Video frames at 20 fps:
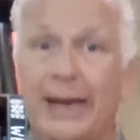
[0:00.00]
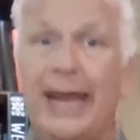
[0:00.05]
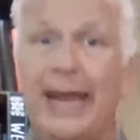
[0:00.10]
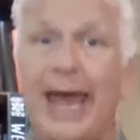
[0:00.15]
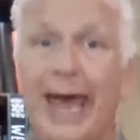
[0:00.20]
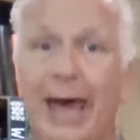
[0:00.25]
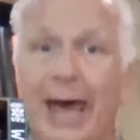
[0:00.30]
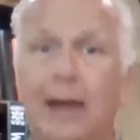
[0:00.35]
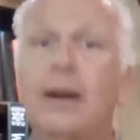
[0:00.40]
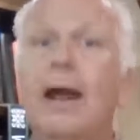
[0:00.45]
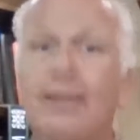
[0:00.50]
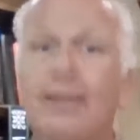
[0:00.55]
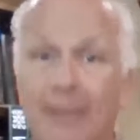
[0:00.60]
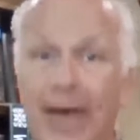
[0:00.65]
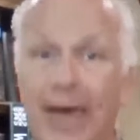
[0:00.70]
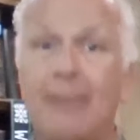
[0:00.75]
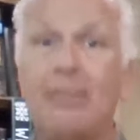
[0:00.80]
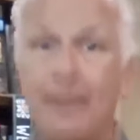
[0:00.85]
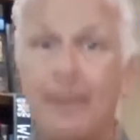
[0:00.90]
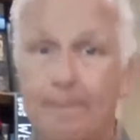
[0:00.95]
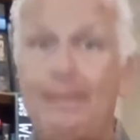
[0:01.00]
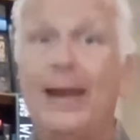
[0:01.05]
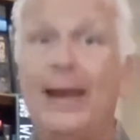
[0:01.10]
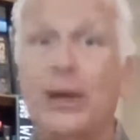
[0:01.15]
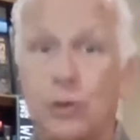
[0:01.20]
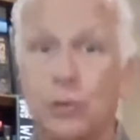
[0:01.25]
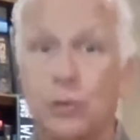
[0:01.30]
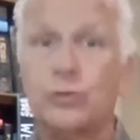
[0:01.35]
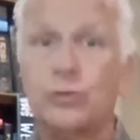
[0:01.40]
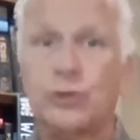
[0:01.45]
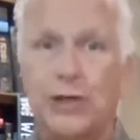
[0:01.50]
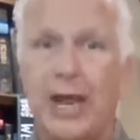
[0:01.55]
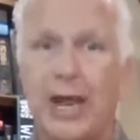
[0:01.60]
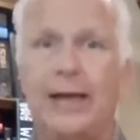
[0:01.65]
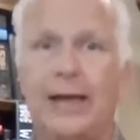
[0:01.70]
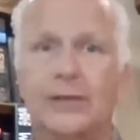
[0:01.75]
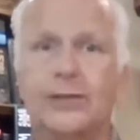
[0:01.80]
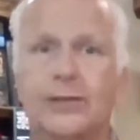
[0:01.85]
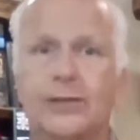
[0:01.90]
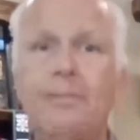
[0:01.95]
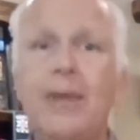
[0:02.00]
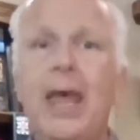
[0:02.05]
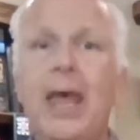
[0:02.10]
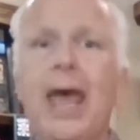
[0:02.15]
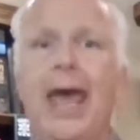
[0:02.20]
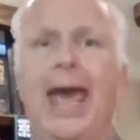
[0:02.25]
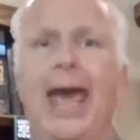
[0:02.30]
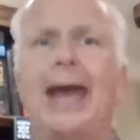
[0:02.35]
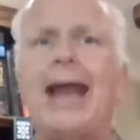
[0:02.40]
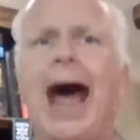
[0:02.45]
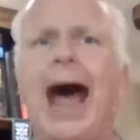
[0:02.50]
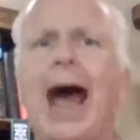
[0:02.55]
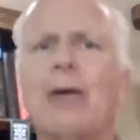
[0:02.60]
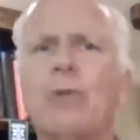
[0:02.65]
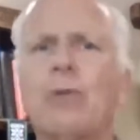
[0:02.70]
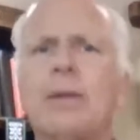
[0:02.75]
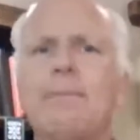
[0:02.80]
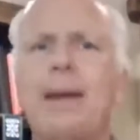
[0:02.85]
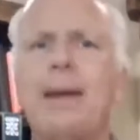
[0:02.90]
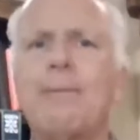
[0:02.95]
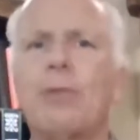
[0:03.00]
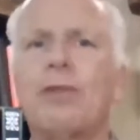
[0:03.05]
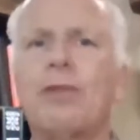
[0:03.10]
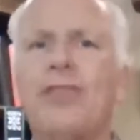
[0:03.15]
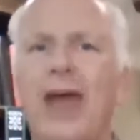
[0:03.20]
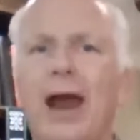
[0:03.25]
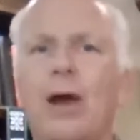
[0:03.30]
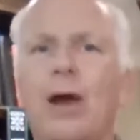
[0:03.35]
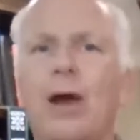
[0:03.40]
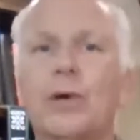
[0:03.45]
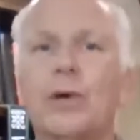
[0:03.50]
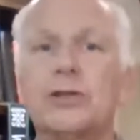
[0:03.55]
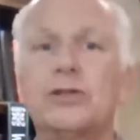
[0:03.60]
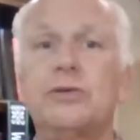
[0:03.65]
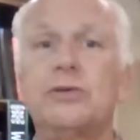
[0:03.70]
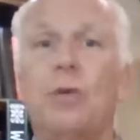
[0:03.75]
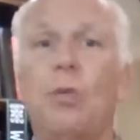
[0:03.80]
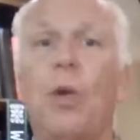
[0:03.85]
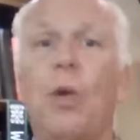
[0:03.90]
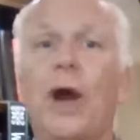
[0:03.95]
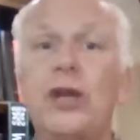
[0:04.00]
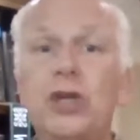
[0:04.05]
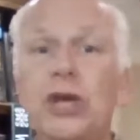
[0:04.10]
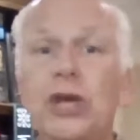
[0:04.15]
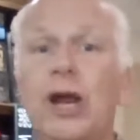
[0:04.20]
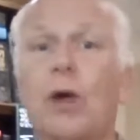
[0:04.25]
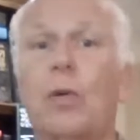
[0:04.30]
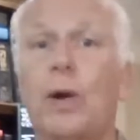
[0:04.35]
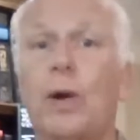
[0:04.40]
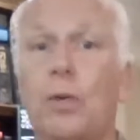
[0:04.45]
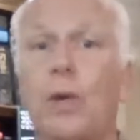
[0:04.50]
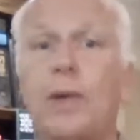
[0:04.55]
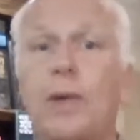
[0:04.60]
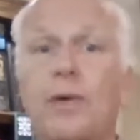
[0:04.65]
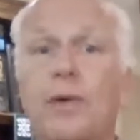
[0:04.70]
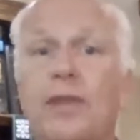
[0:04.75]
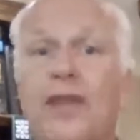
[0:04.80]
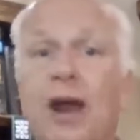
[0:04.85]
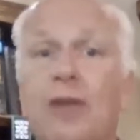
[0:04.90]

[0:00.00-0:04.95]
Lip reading: began. The big crusades. And I remember there was 1 year when we were